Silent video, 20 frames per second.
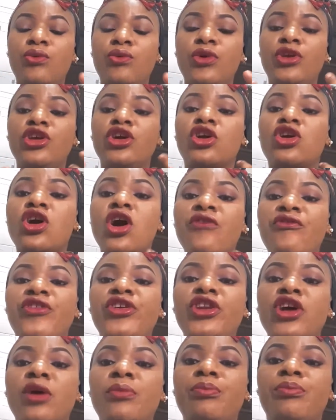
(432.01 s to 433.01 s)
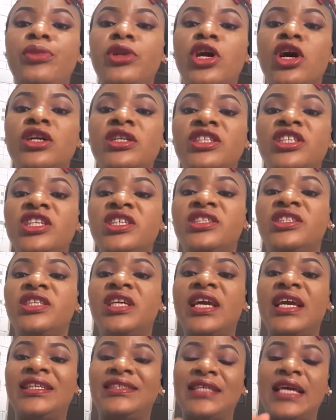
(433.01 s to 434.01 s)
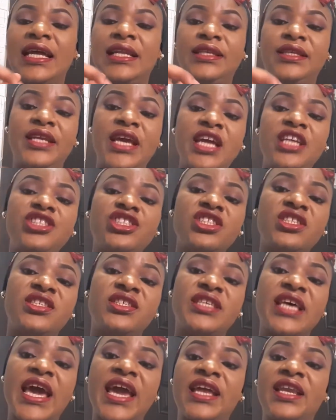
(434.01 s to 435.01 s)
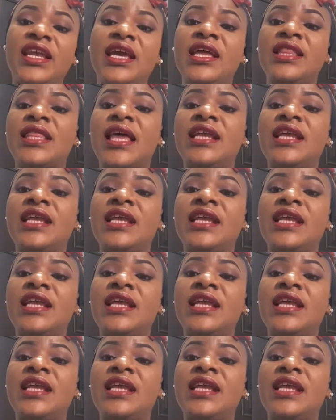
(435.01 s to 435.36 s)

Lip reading: When you're coughing up blood, this is a danger sign